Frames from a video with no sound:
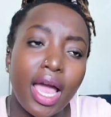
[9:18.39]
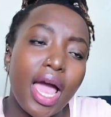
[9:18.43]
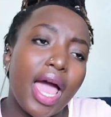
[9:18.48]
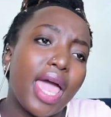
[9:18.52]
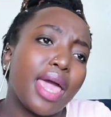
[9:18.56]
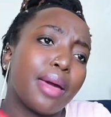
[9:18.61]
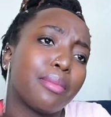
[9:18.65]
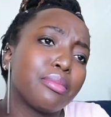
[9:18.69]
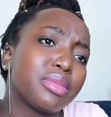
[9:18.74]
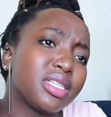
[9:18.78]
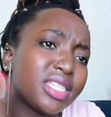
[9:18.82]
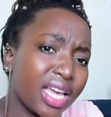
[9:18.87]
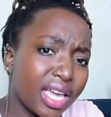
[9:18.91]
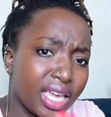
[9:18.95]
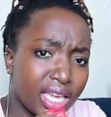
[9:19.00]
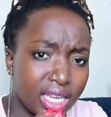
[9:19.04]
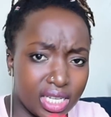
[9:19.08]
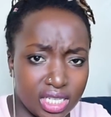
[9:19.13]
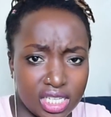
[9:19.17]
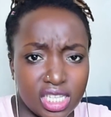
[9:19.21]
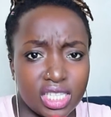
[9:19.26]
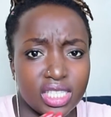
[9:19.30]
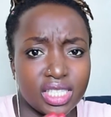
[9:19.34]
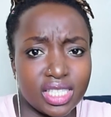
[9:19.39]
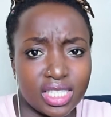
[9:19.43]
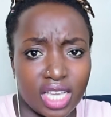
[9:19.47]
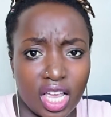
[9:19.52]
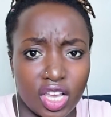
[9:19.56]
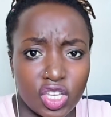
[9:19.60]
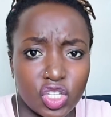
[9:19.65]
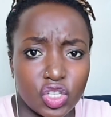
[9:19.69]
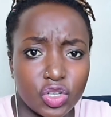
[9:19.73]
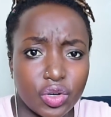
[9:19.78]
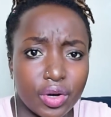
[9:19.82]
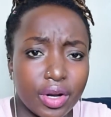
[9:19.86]
I am targeting
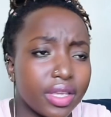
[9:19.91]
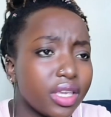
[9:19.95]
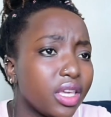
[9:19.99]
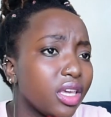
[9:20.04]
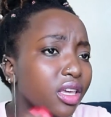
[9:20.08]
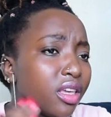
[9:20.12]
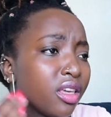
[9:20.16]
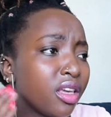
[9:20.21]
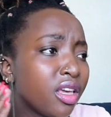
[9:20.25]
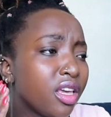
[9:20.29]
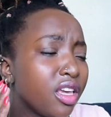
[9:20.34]
search ranking.